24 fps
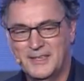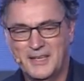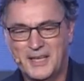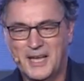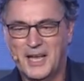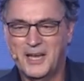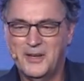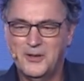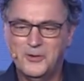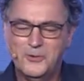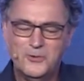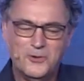
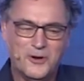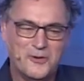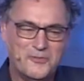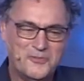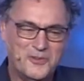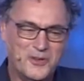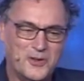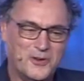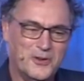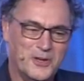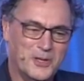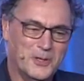And who of
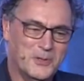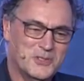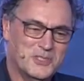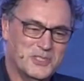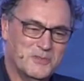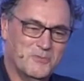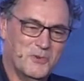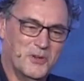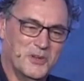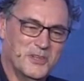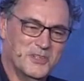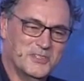you
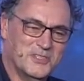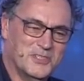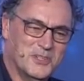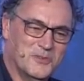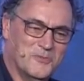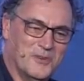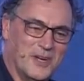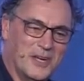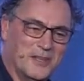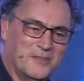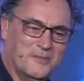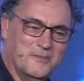knows what is the
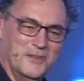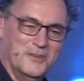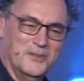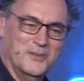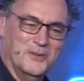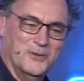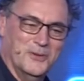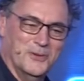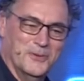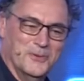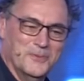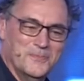right thing to
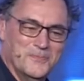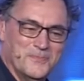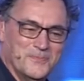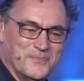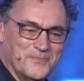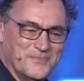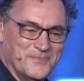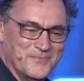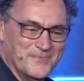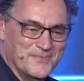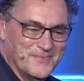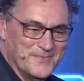do?
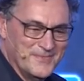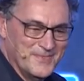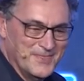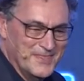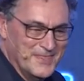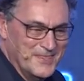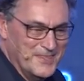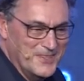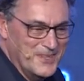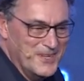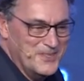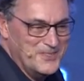
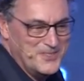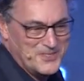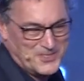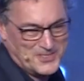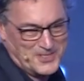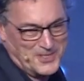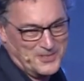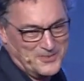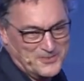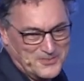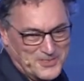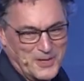This is
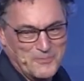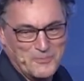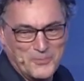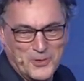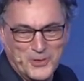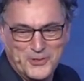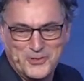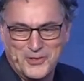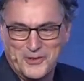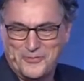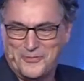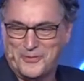a
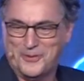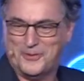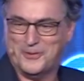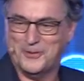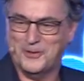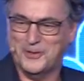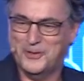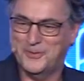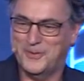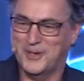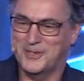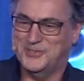somewhat
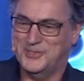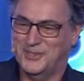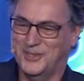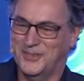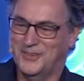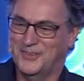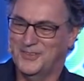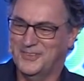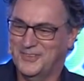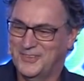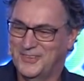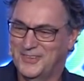difficult question.
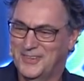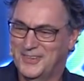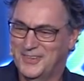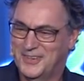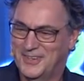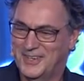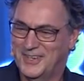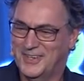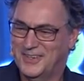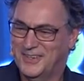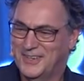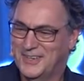
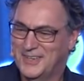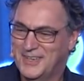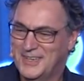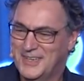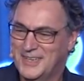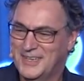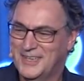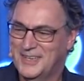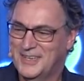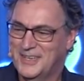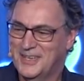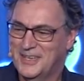
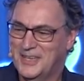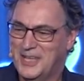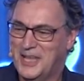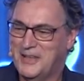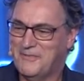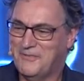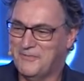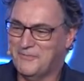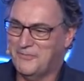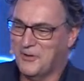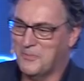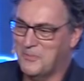
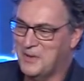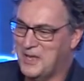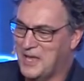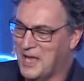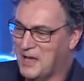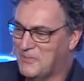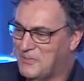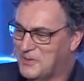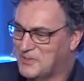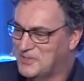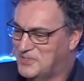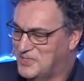Even for me,
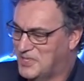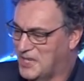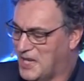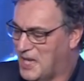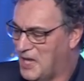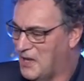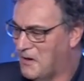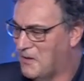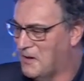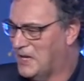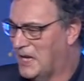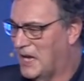I would
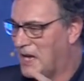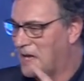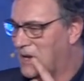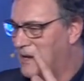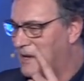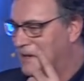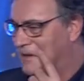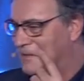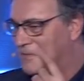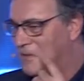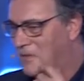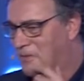say, okay,
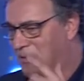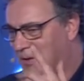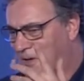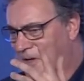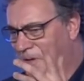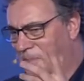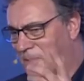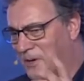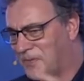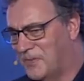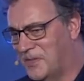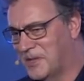I'm going to think
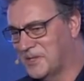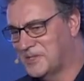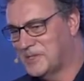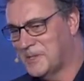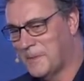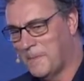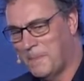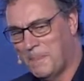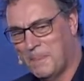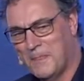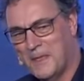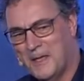about this.
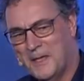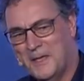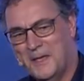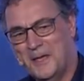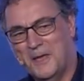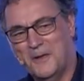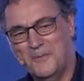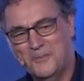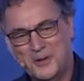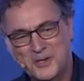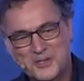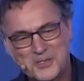
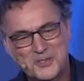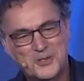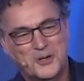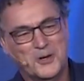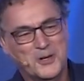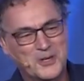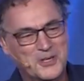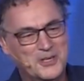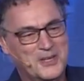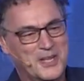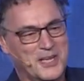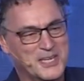In which
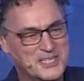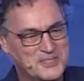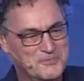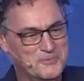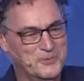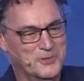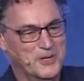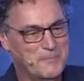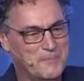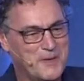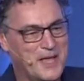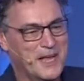context
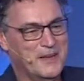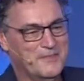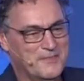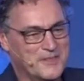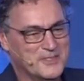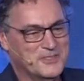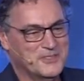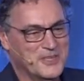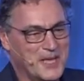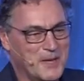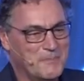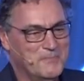would I make
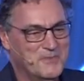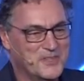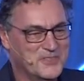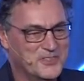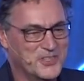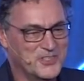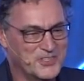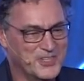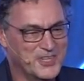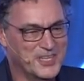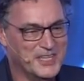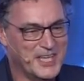the same
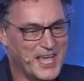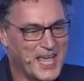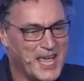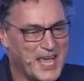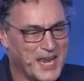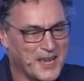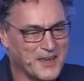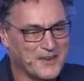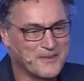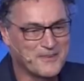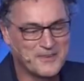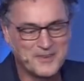decision
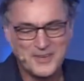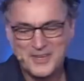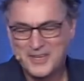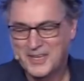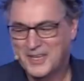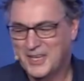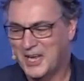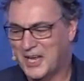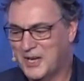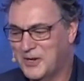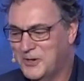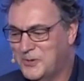again?
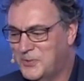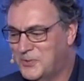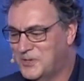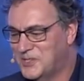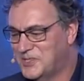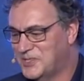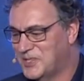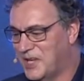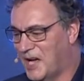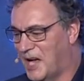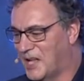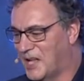And who
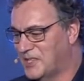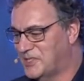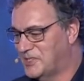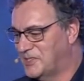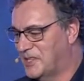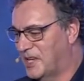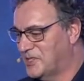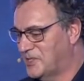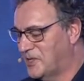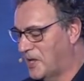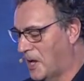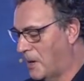decides?
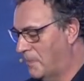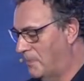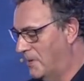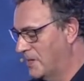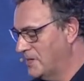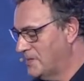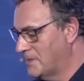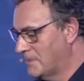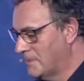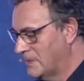Next slide, please.